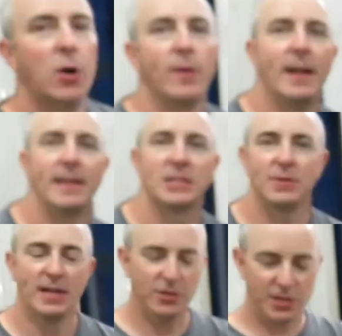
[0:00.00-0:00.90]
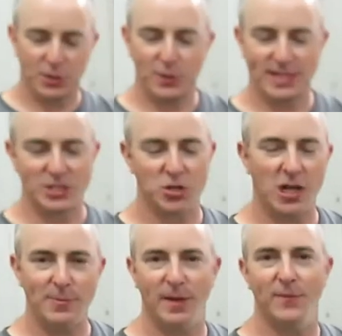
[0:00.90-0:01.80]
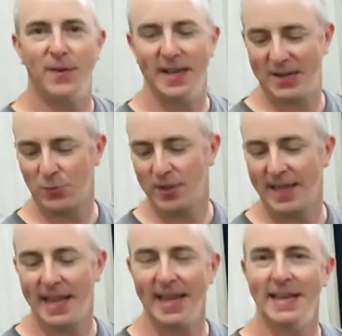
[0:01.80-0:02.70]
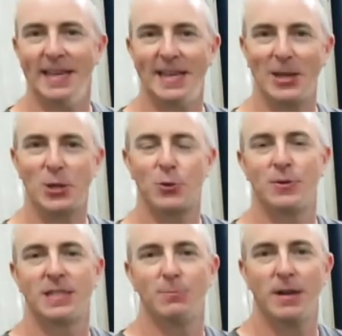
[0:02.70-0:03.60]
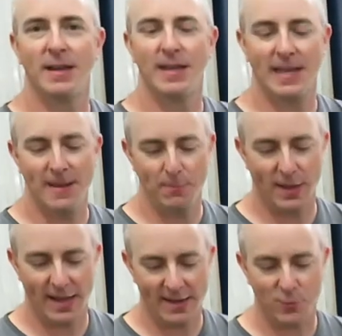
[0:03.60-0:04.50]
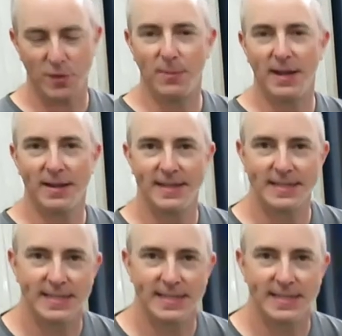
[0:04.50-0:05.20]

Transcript: Okay, so now to do this job, I find it really handy to use my impact with my 9